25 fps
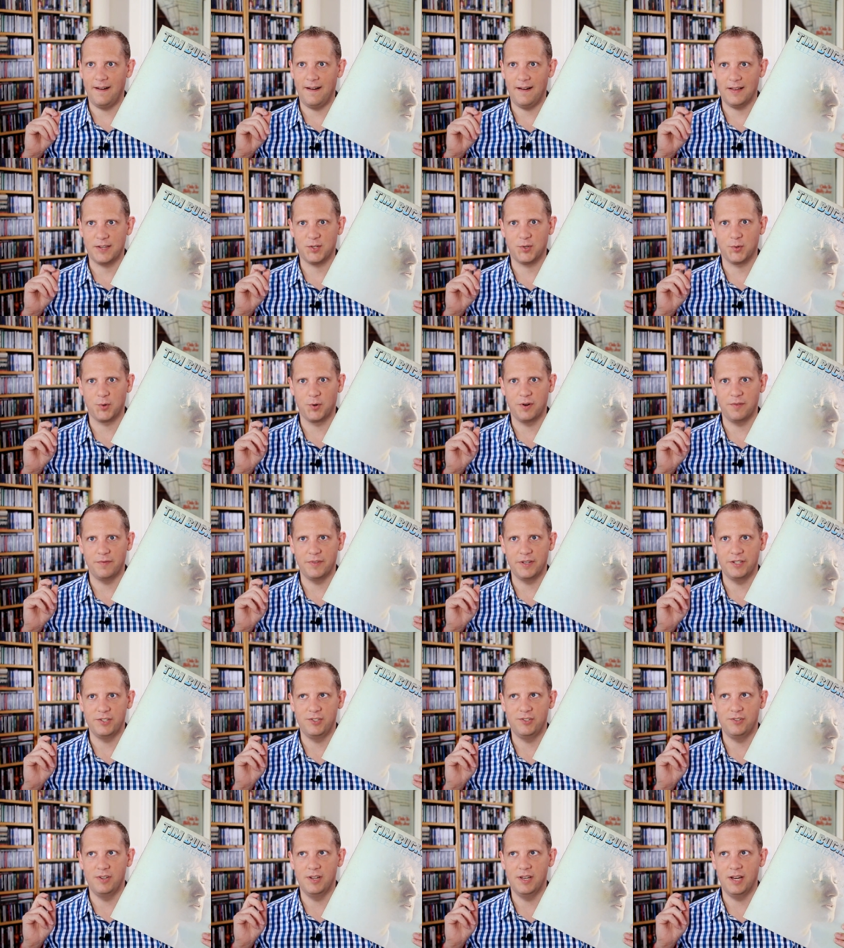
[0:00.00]
a sort of
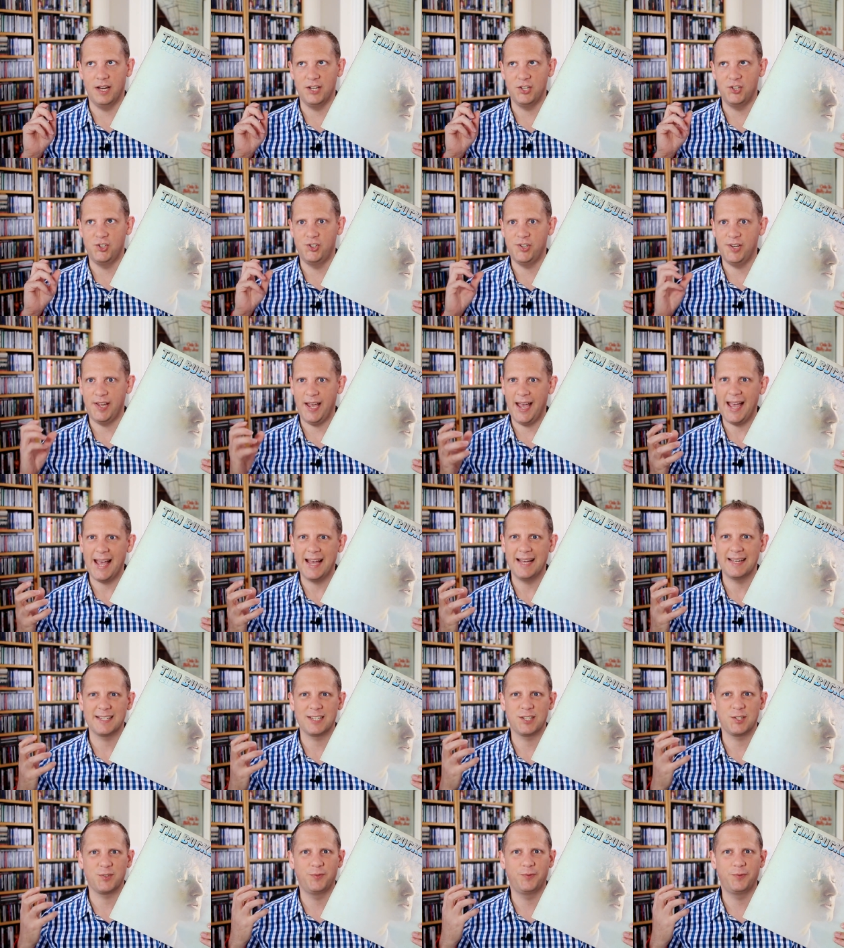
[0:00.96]
a
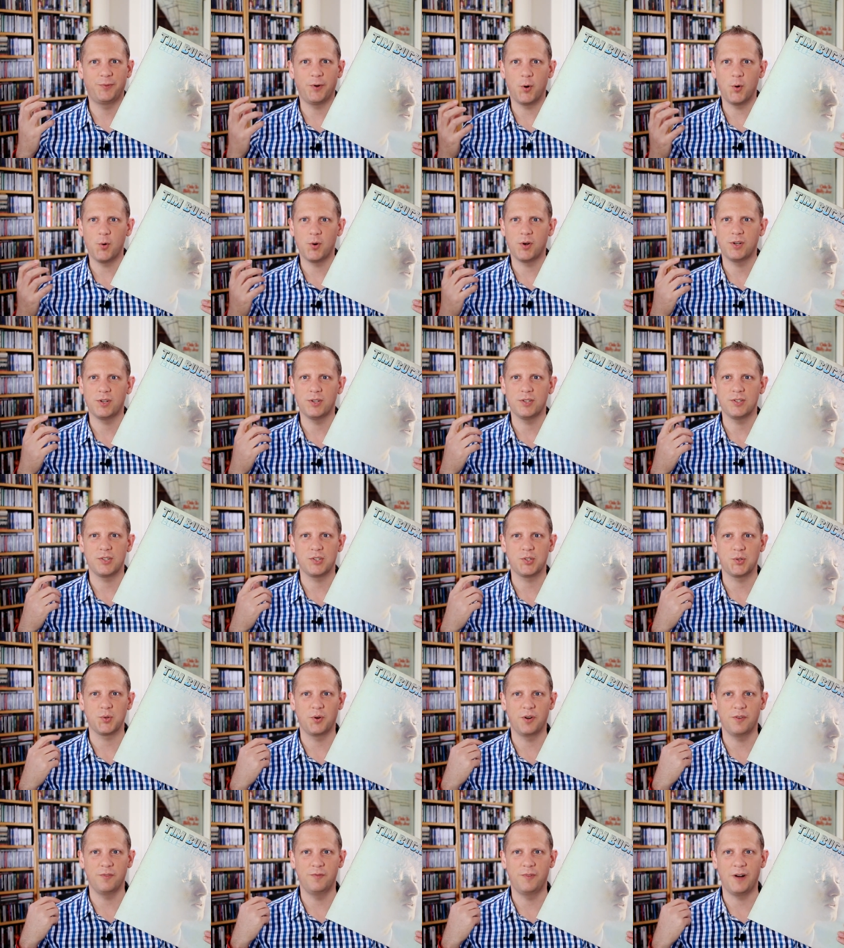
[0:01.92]
jazz folk
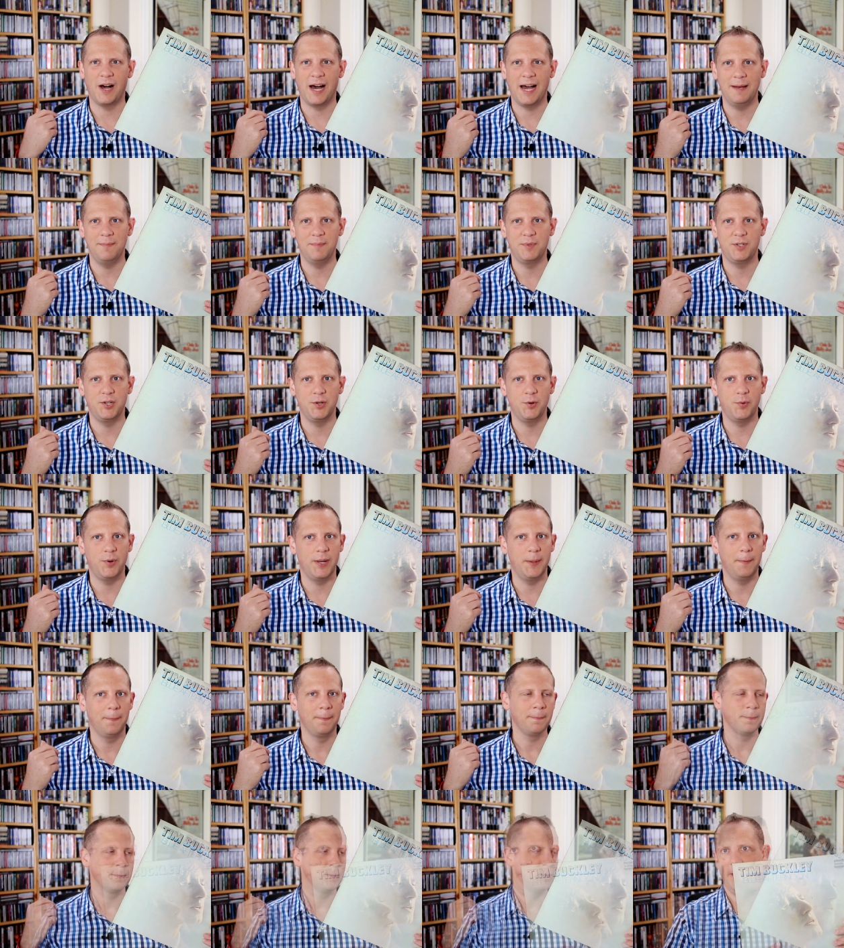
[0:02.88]
sort of vibe to
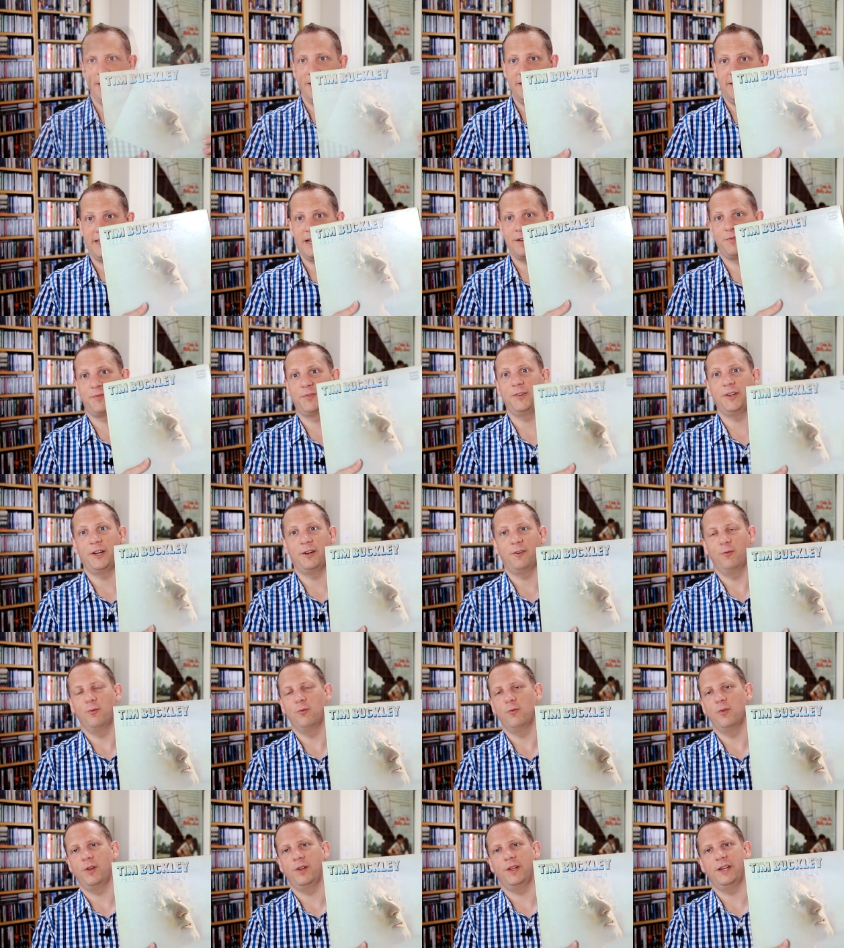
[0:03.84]
it. Definitely
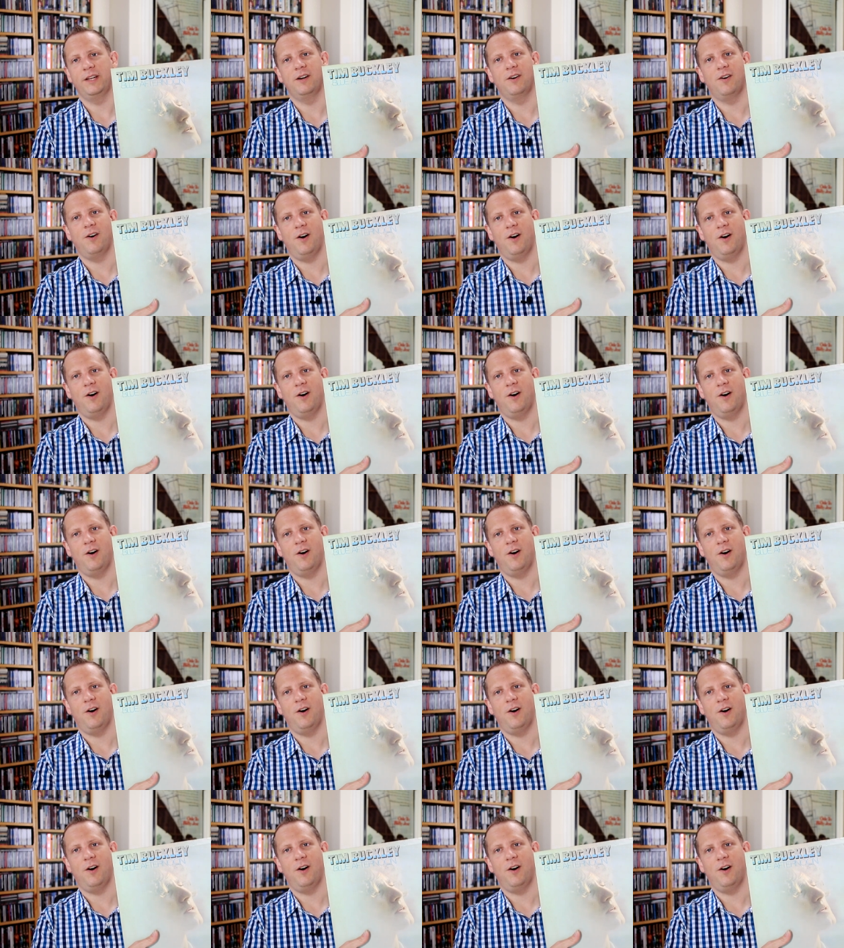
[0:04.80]
really